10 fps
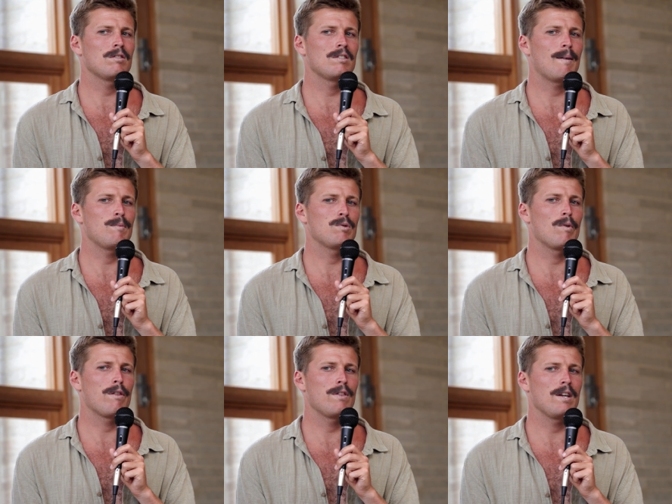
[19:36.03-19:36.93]
steps
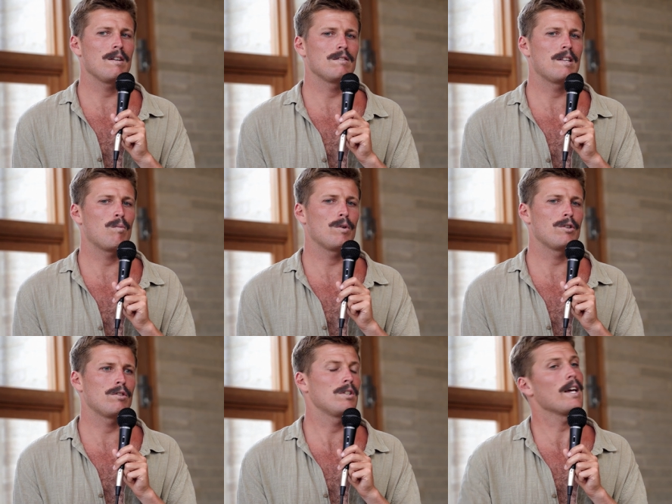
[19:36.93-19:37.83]
were things that were
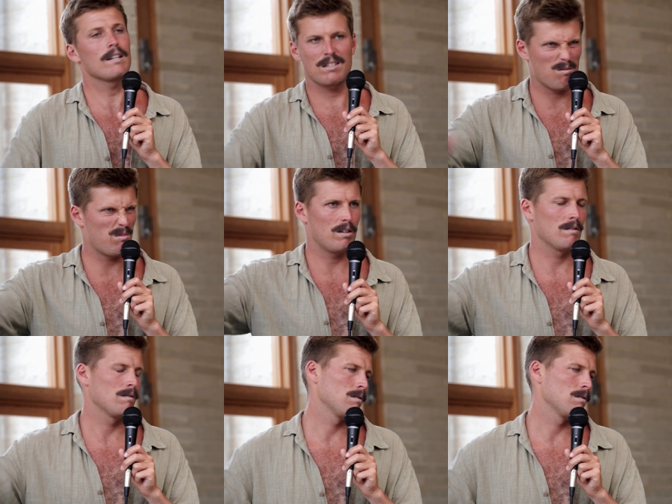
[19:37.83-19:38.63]
just to get somewhere.